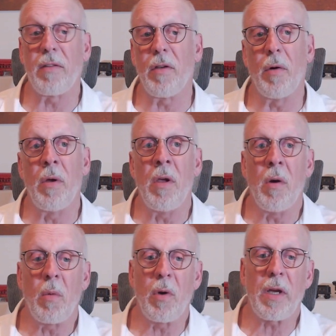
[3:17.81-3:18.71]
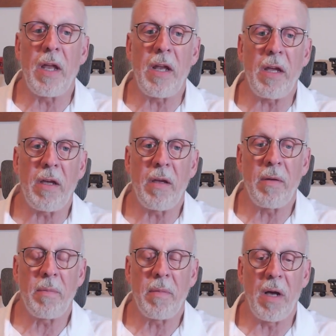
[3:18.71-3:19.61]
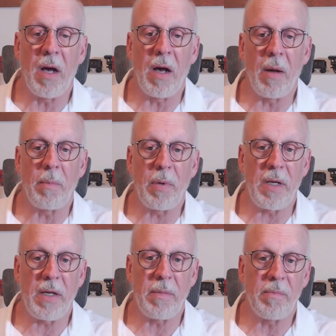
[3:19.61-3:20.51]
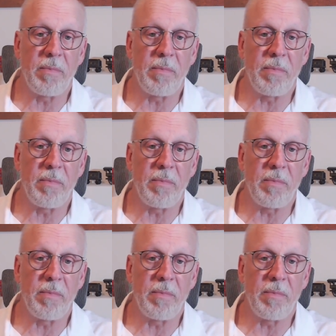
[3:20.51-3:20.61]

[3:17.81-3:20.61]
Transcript: So we were getting pretty